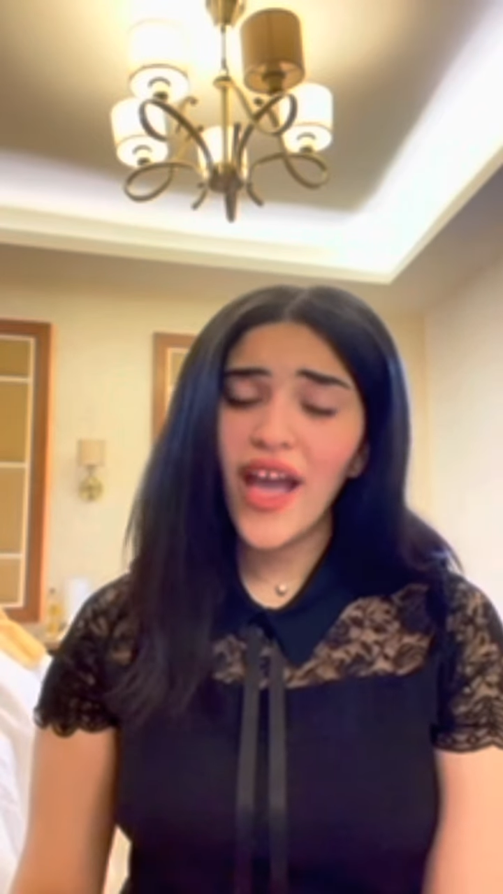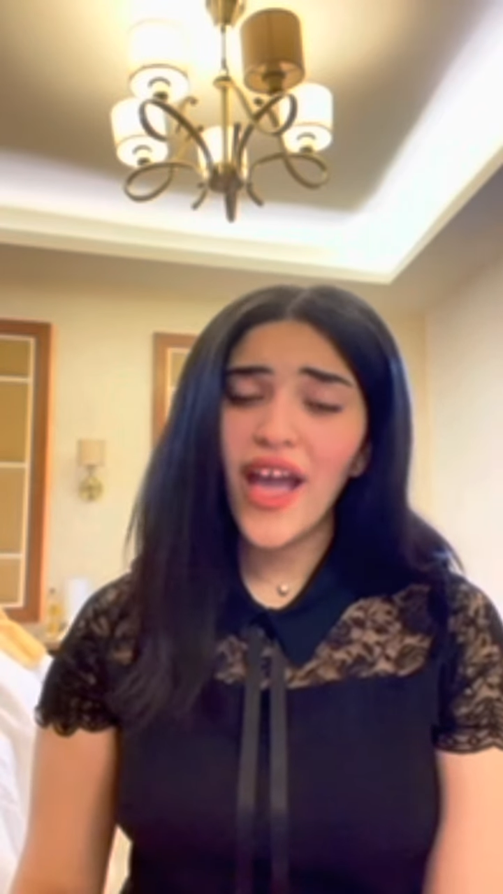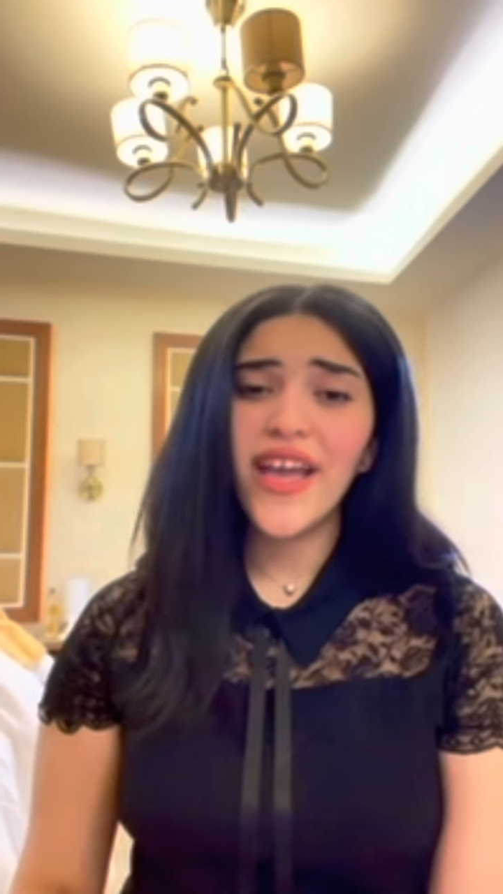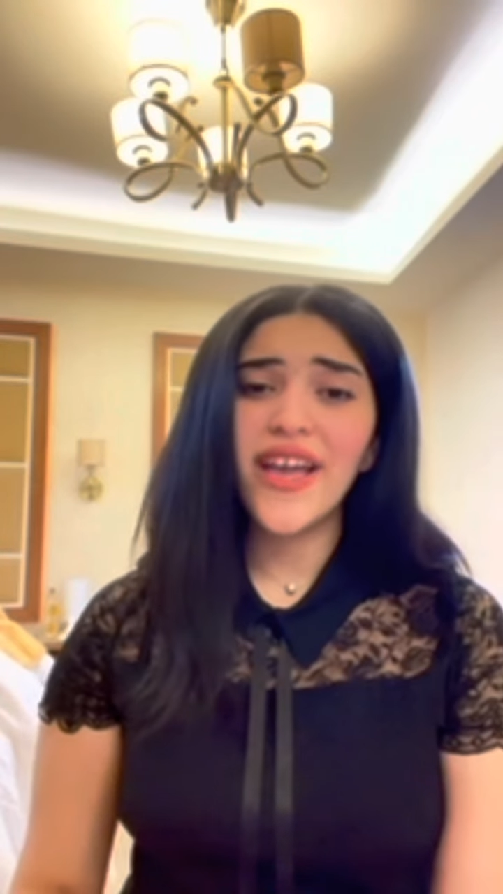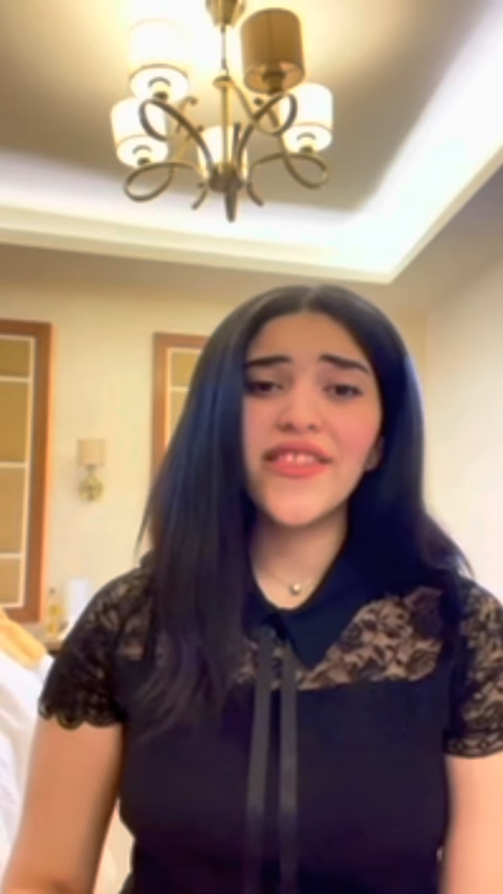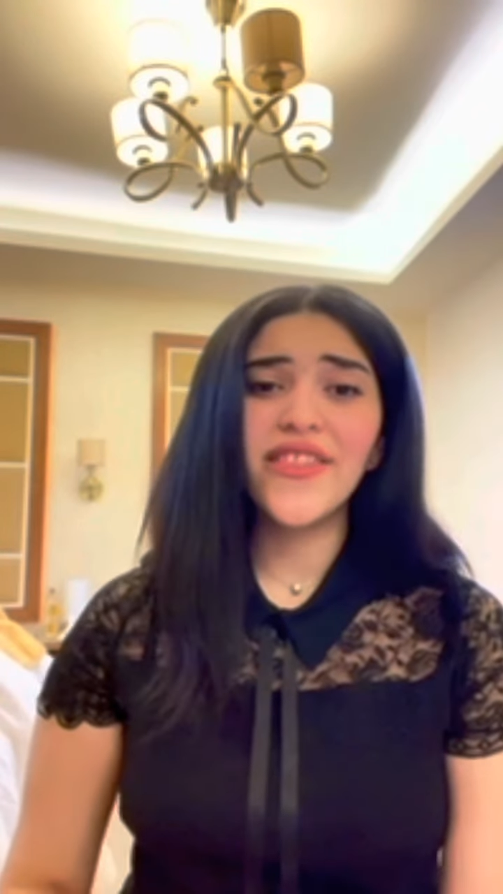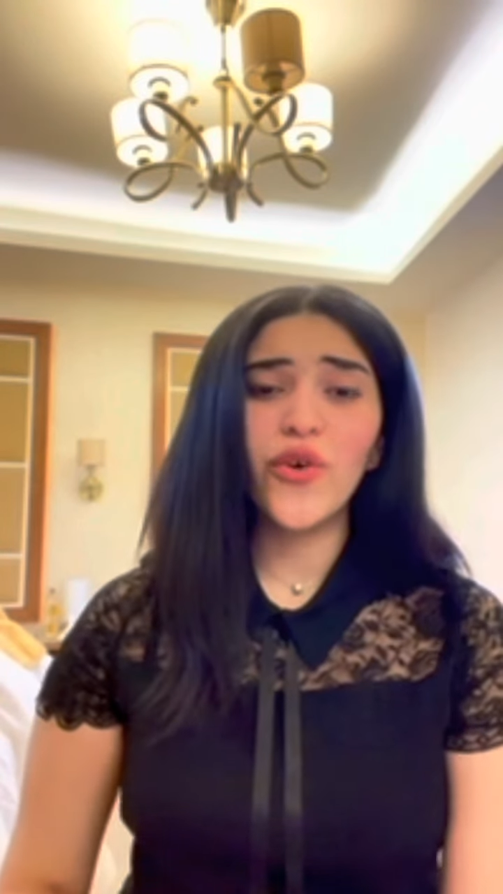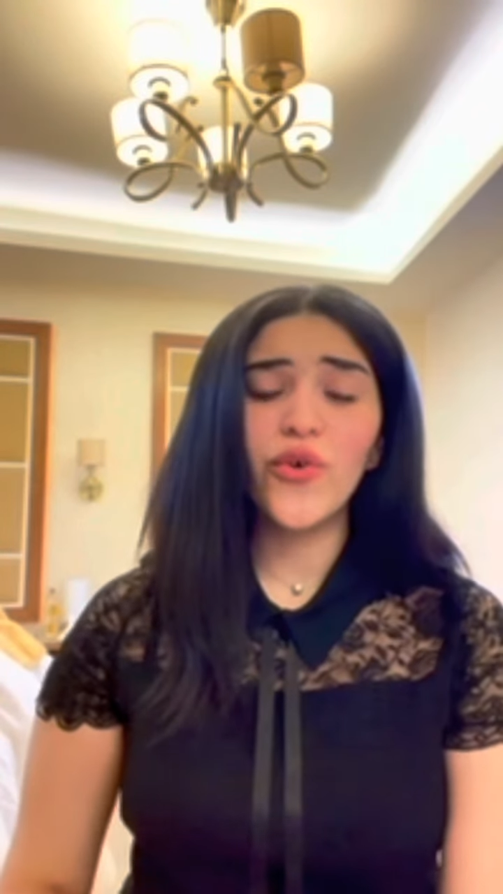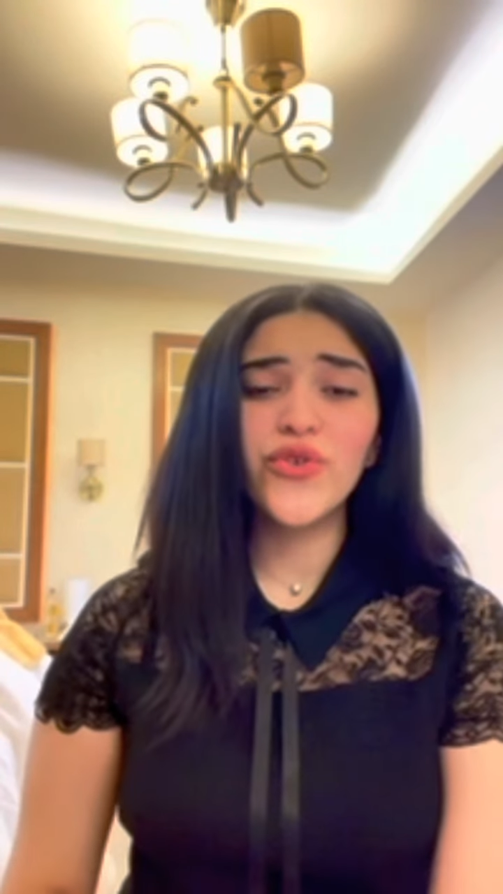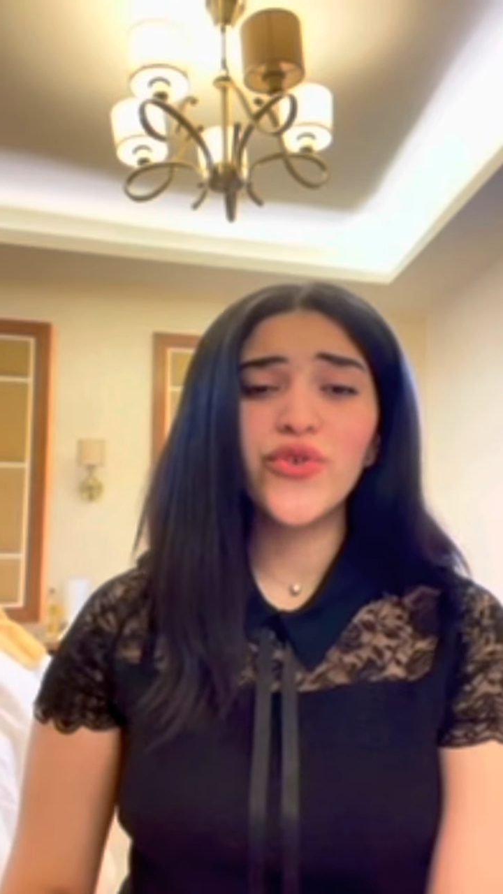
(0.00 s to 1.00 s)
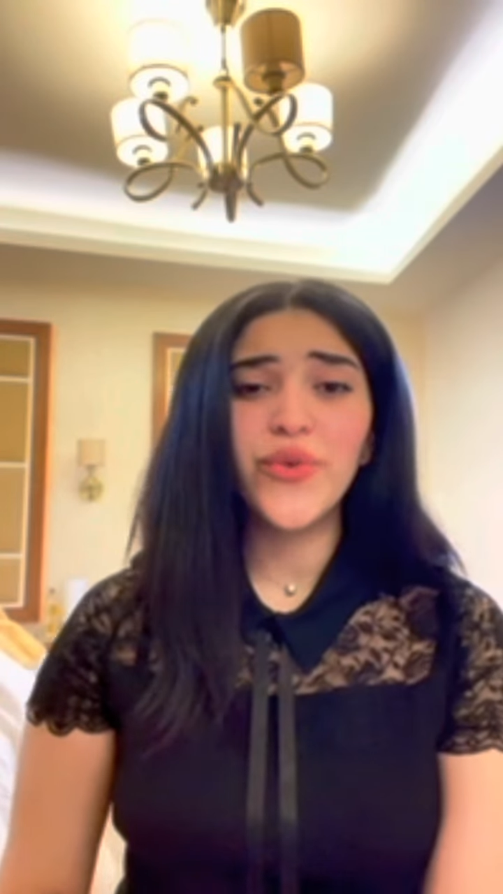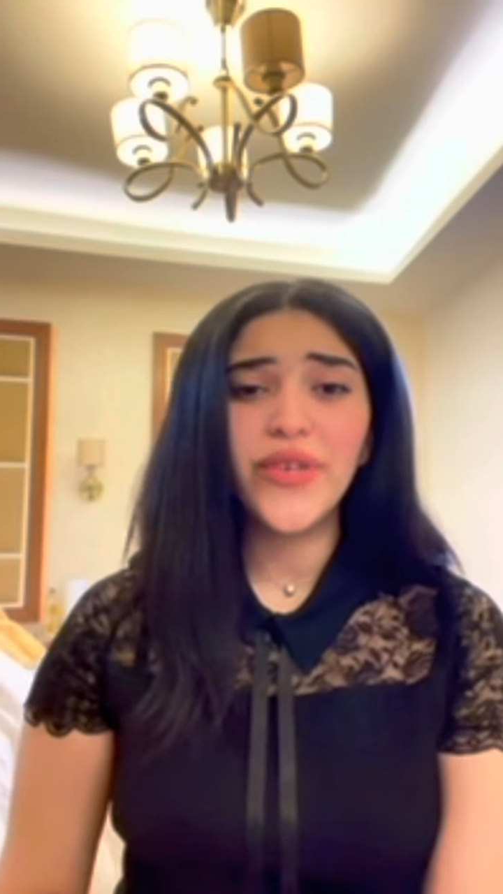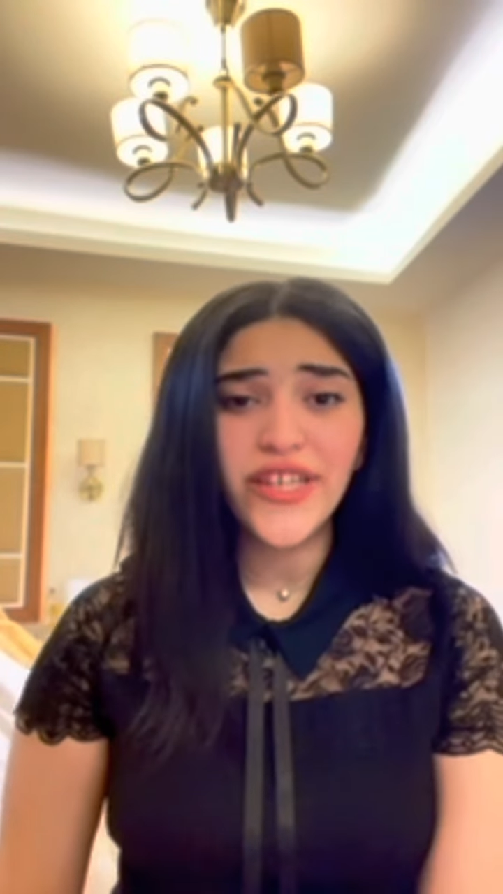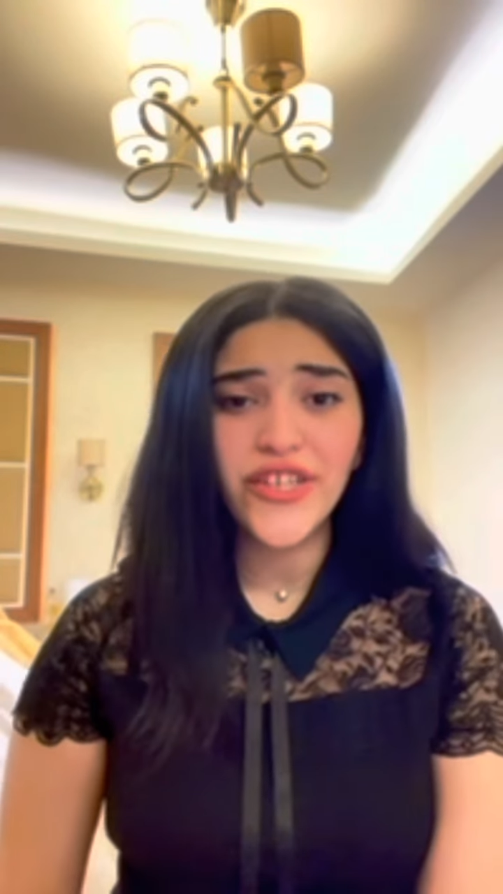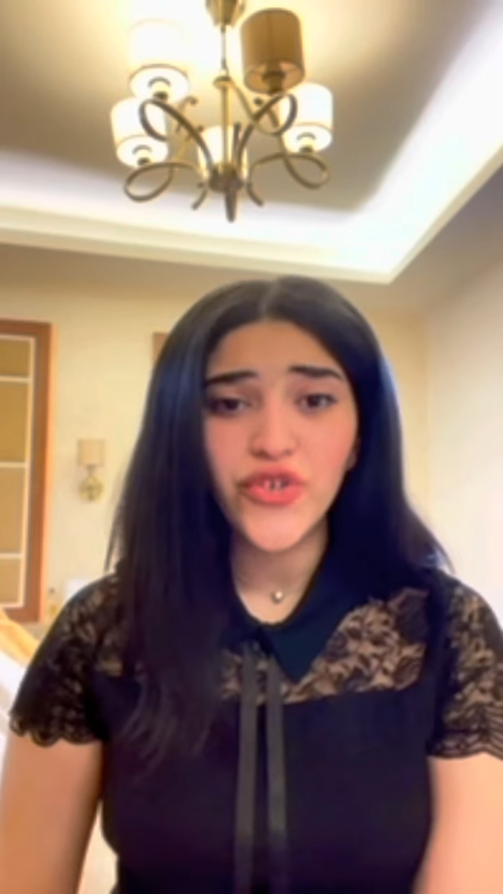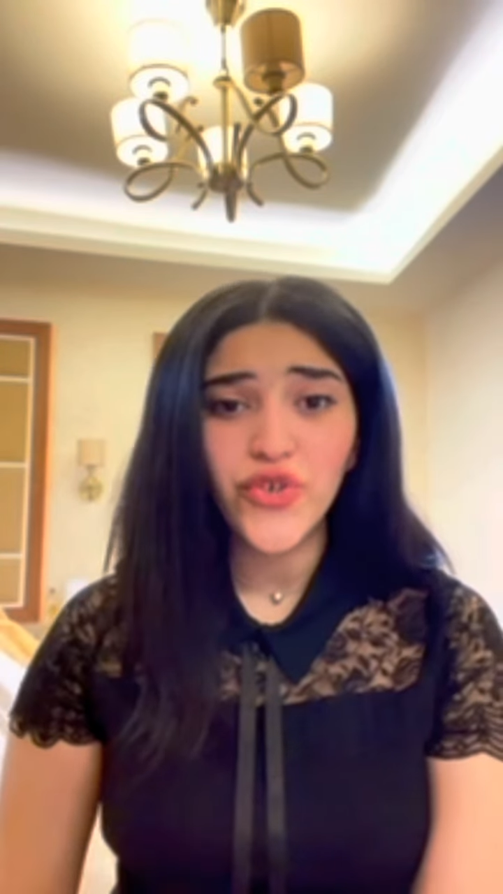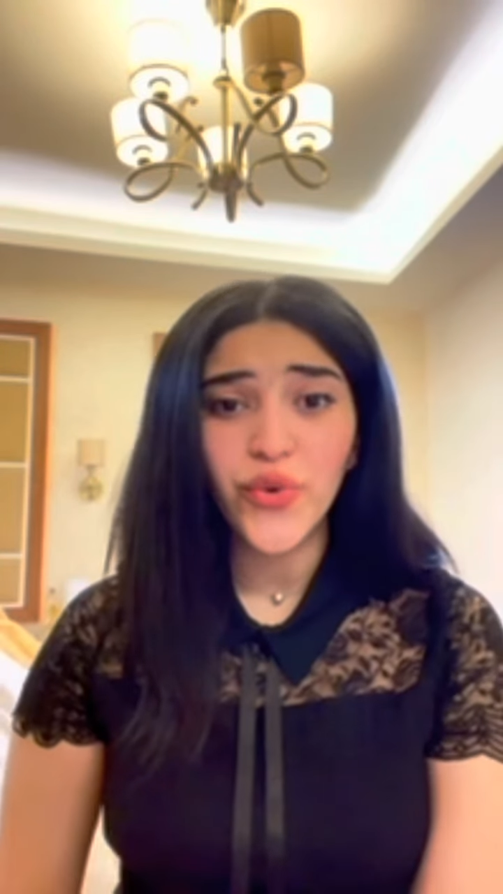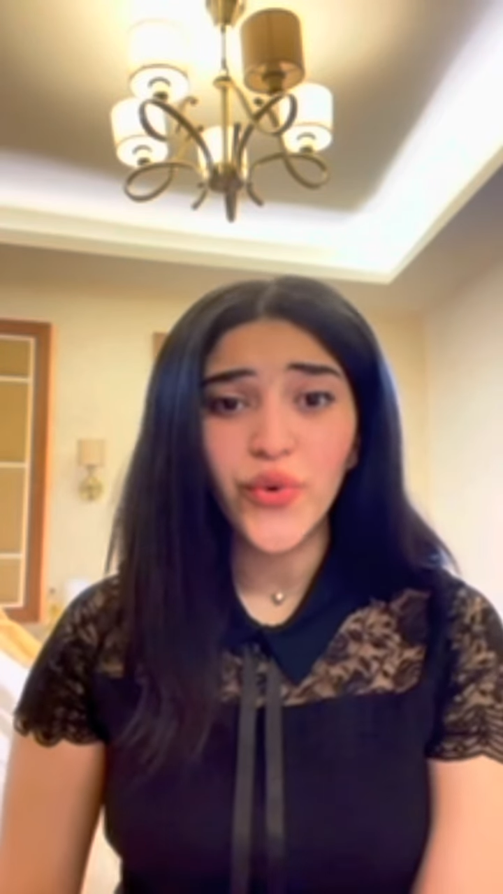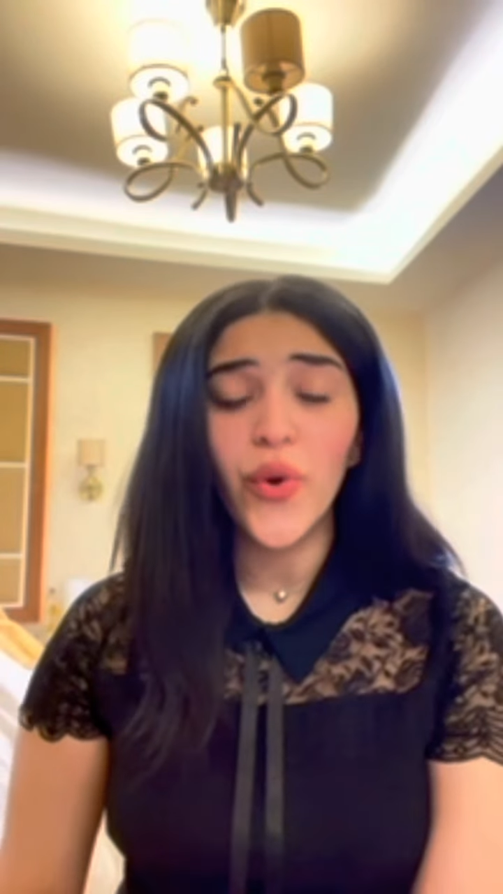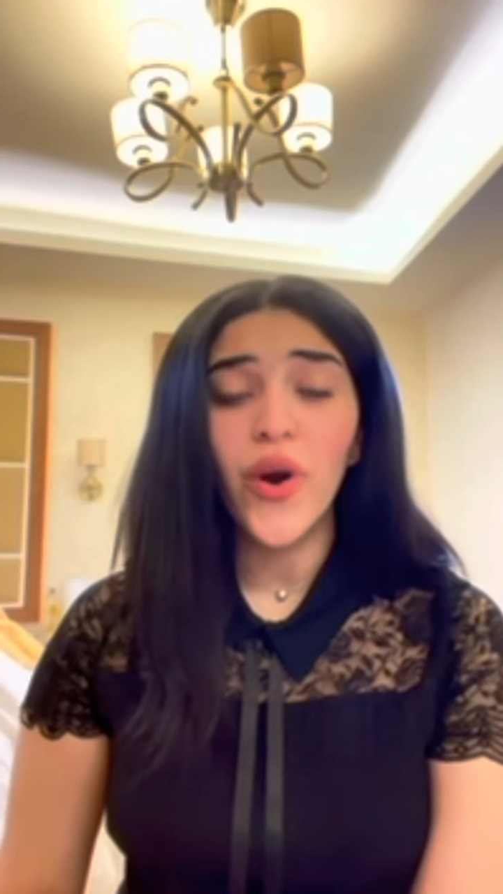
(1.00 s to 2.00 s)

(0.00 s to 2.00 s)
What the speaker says: And they also need to